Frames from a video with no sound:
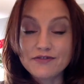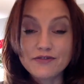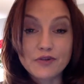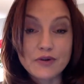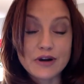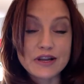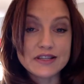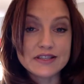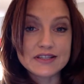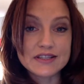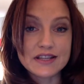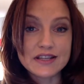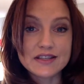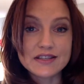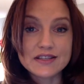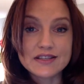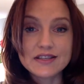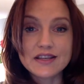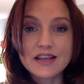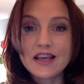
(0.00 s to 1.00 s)
For
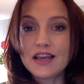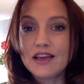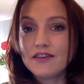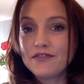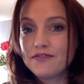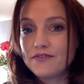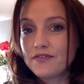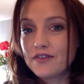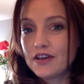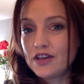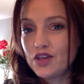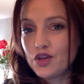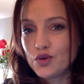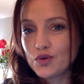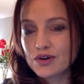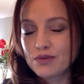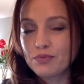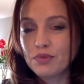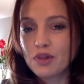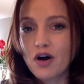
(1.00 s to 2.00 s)
instance, if
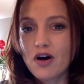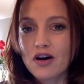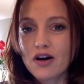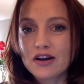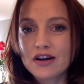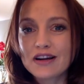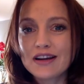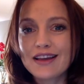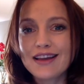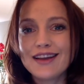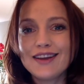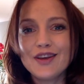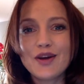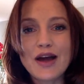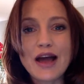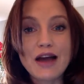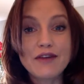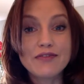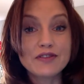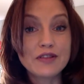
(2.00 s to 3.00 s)
you're a blogger and you
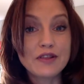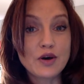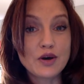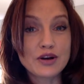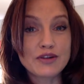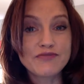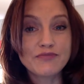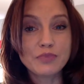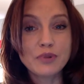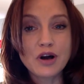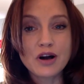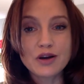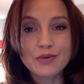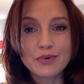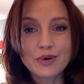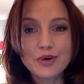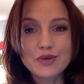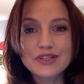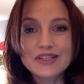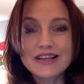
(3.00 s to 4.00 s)
have a lot of blog
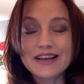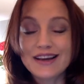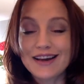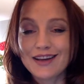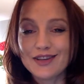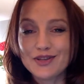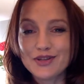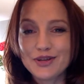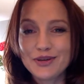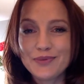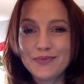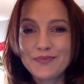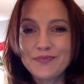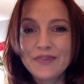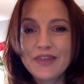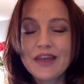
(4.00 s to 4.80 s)
posts like I do,